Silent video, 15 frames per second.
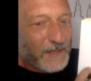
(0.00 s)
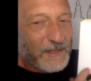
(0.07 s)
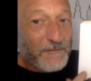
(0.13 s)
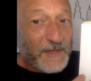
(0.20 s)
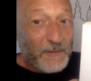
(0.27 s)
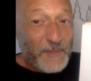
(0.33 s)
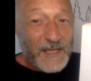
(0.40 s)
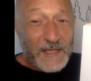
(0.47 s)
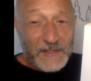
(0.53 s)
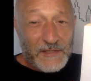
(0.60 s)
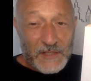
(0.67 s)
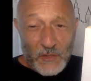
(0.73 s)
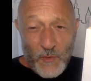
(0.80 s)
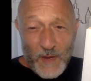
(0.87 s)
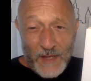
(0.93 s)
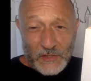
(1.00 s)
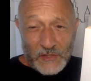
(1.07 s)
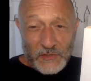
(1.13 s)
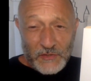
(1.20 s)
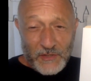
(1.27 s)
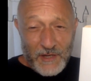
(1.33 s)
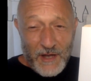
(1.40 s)
Now, if anybody has any
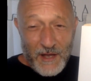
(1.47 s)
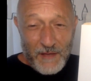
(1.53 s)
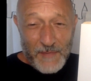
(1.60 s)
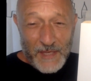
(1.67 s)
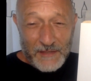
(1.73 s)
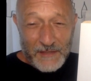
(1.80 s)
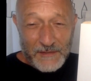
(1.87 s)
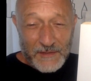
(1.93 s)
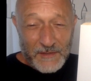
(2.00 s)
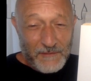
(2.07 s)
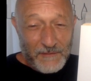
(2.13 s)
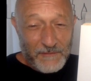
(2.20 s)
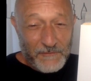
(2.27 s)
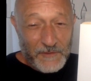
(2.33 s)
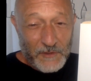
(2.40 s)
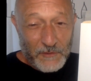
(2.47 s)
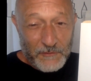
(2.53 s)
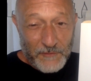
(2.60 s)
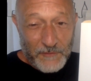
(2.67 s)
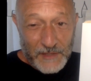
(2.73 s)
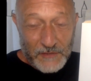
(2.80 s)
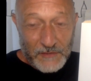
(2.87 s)
questions or comments, feel
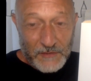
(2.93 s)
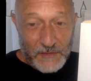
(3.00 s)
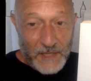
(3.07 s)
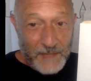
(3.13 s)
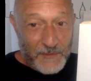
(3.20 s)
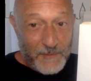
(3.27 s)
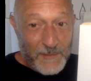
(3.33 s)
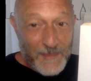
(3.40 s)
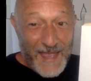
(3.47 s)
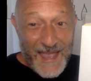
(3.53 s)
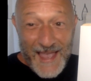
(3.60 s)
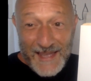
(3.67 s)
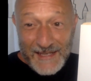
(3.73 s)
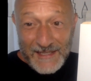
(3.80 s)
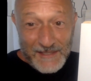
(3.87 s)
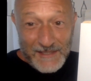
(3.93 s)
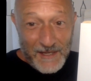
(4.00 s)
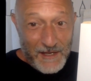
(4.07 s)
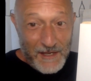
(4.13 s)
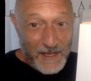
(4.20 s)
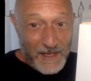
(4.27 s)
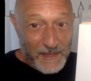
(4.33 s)
free to type them
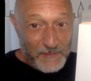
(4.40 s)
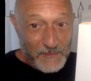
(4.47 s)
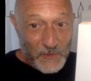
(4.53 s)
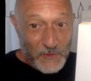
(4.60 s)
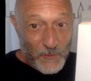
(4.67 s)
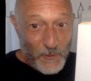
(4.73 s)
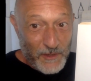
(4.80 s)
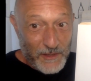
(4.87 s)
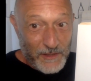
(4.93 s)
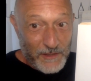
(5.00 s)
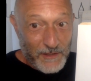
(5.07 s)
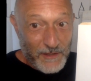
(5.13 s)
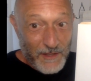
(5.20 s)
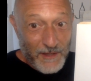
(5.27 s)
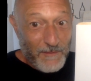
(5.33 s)
anytime during